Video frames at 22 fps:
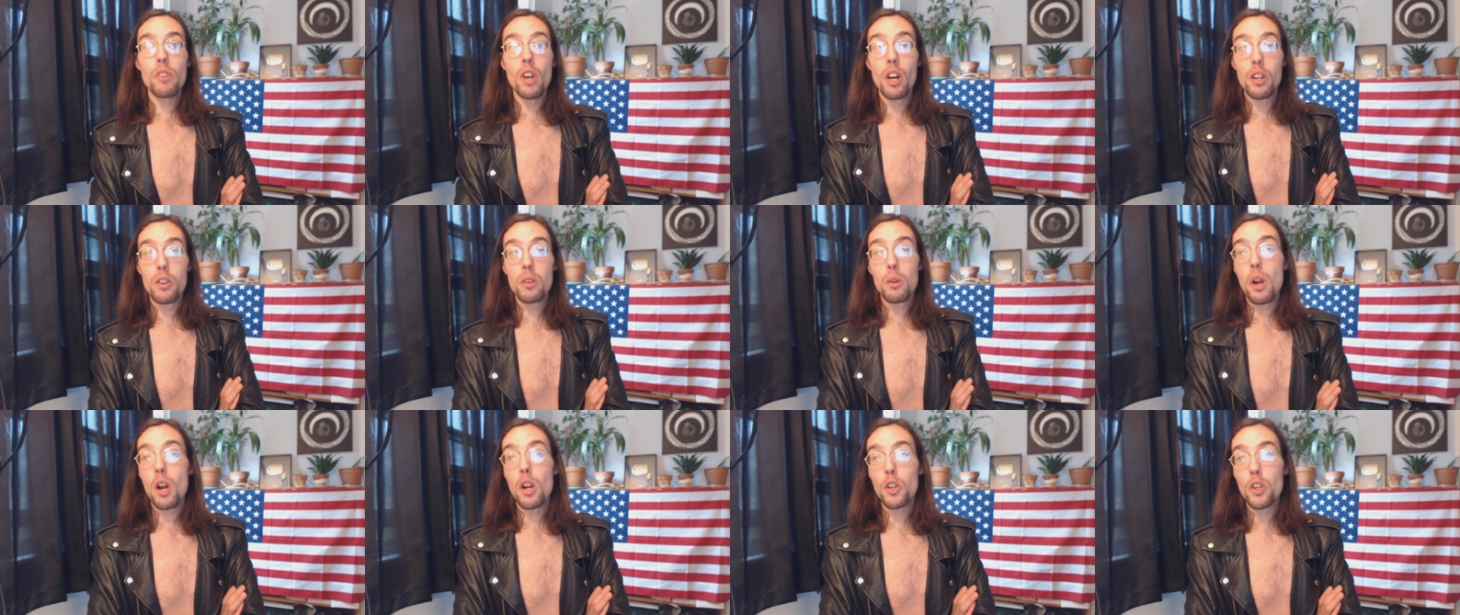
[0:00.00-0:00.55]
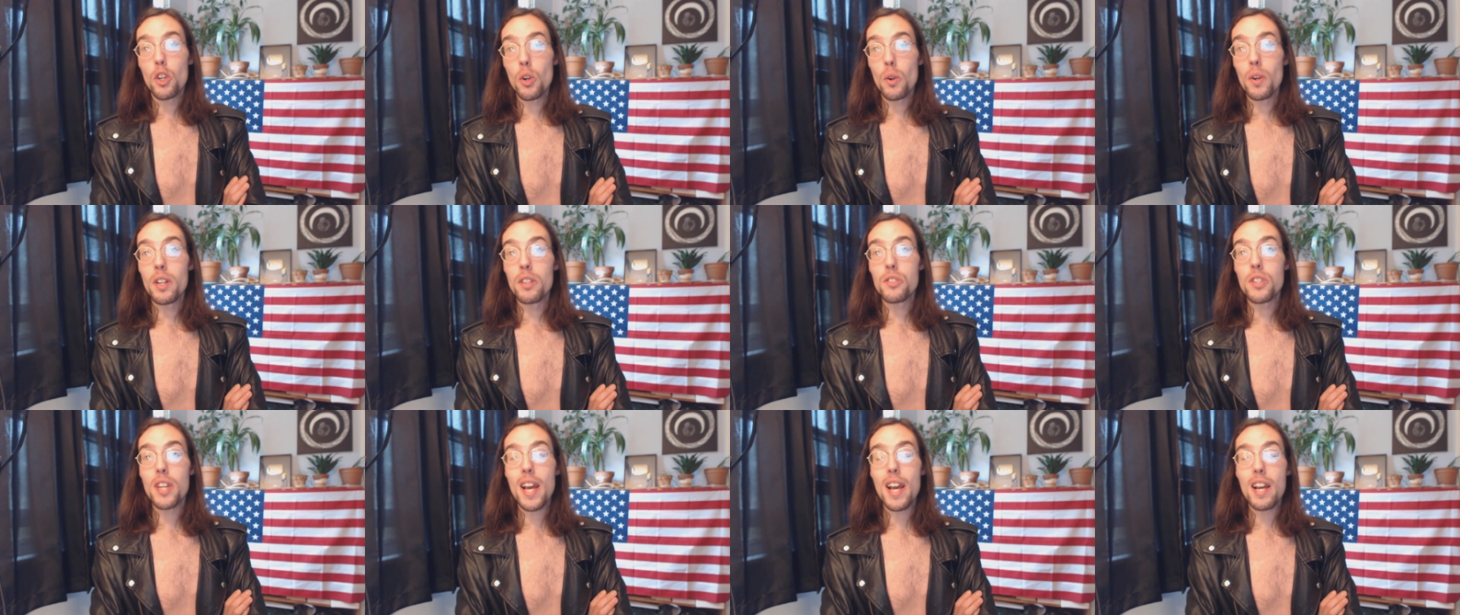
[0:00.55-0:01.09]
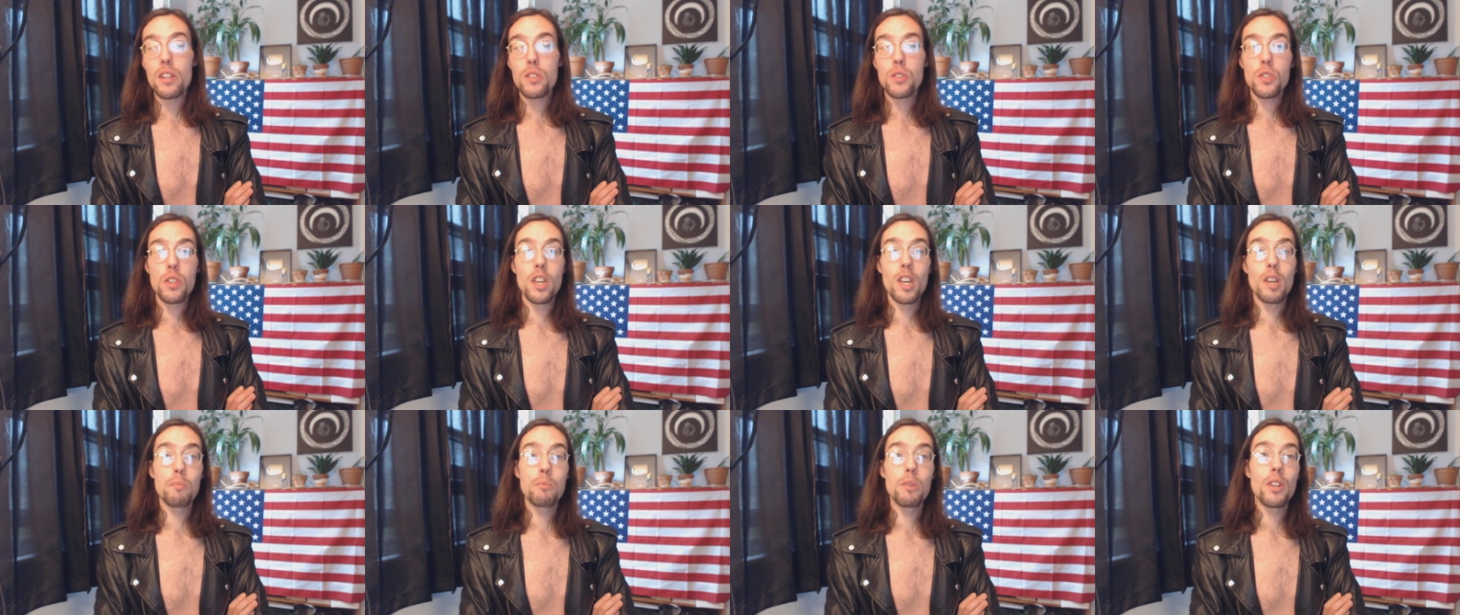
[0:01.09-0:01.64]
Under our current tax
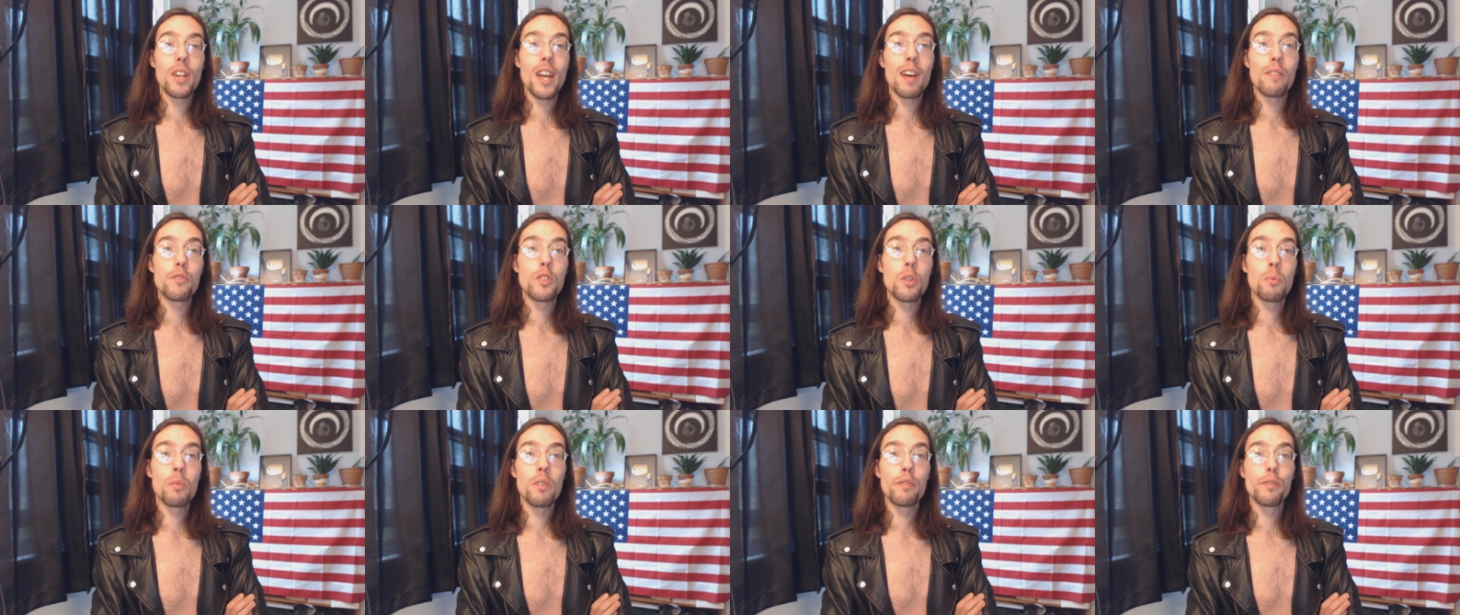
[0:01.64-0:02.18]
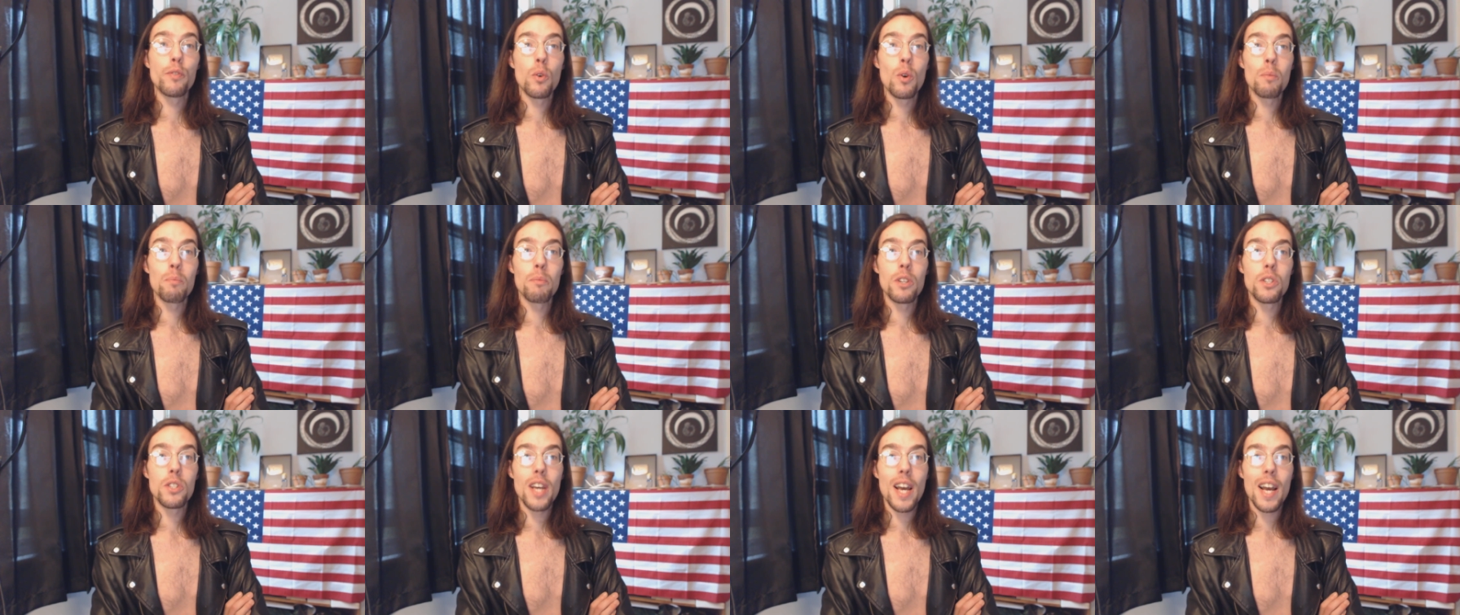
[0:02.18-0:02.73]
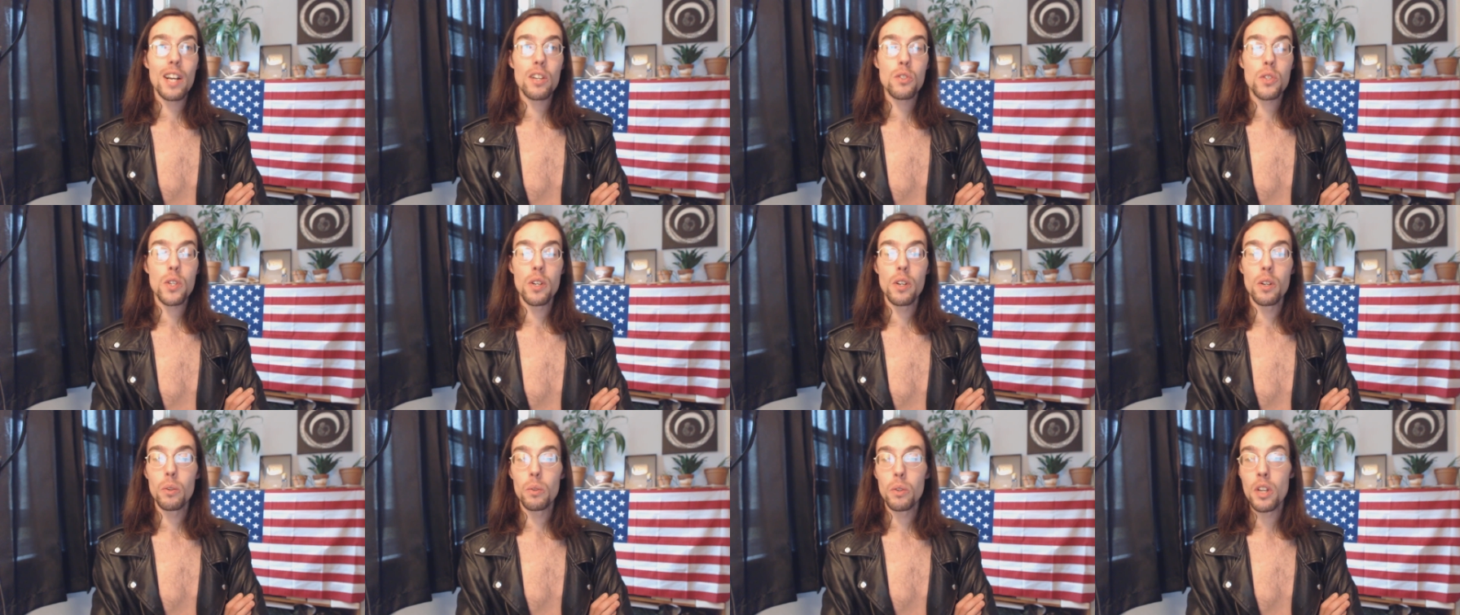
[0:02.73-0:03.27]
scheme, you'd have to reform the tax
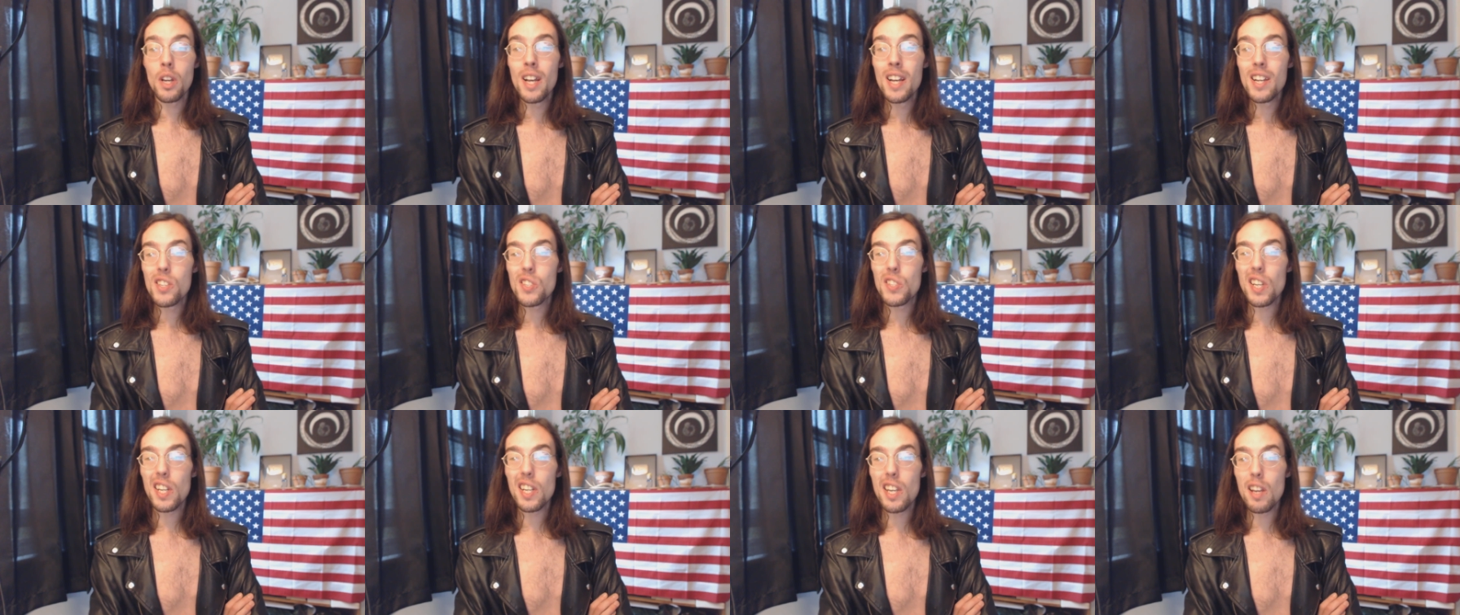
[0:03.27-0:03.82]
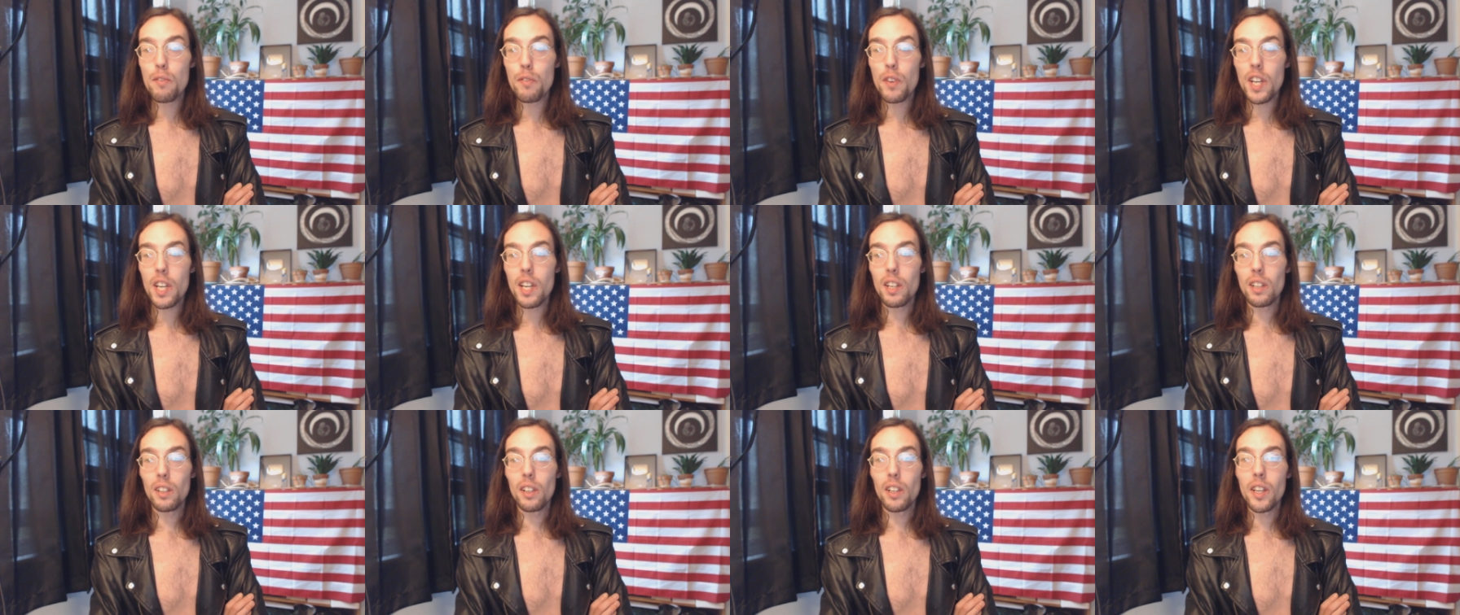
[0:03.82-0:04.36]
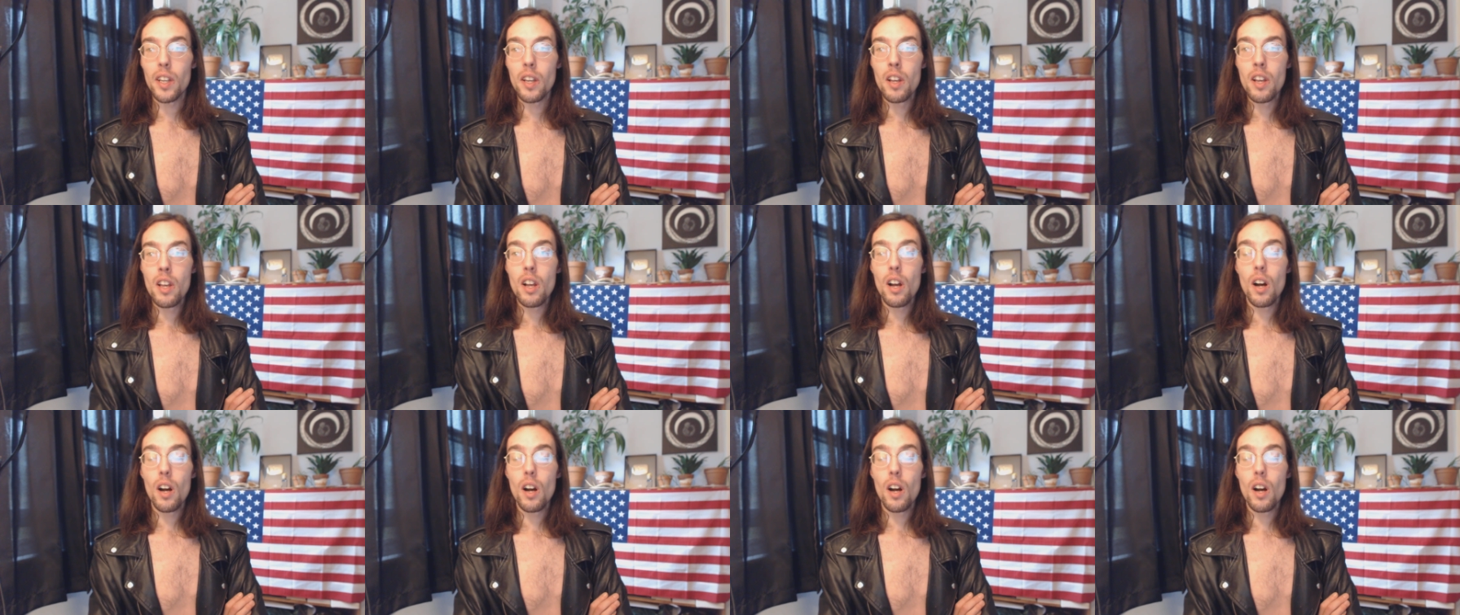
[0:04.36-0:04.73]
code significantly